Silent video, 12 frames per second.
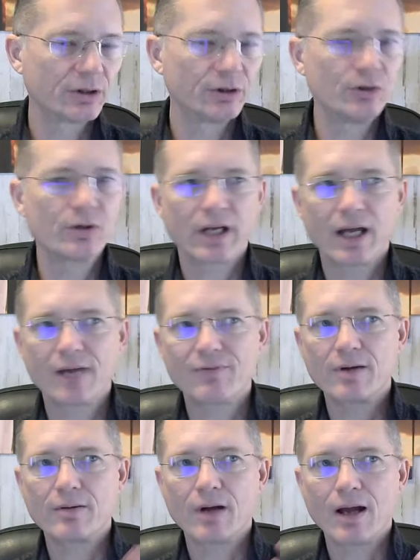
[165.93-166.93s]
You can have
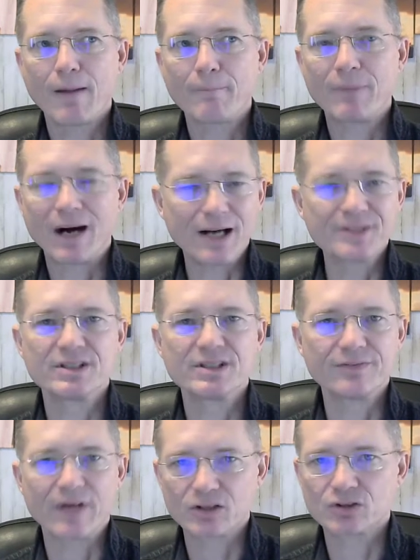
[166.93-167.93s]
a
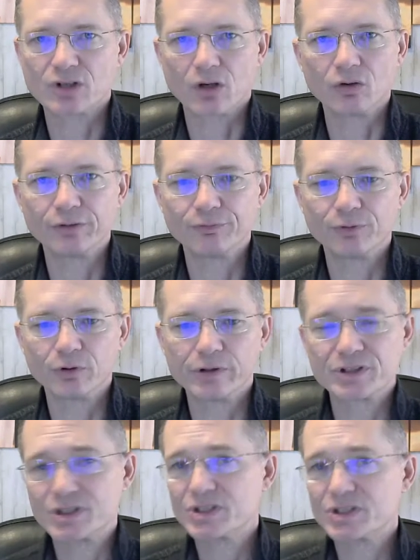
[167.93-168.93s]
positive external
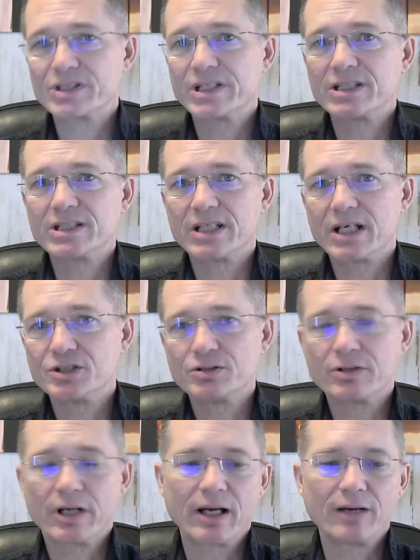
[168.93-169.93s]
influence just as easy as you
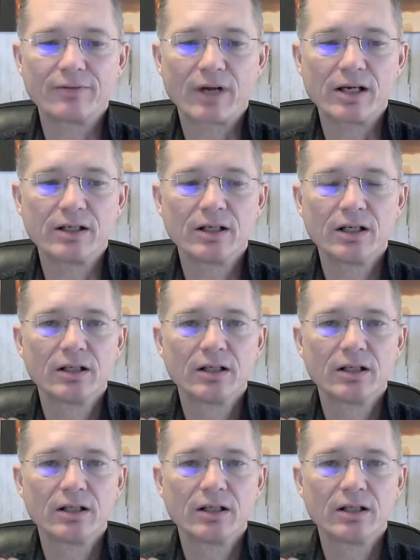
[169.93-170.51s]
can have a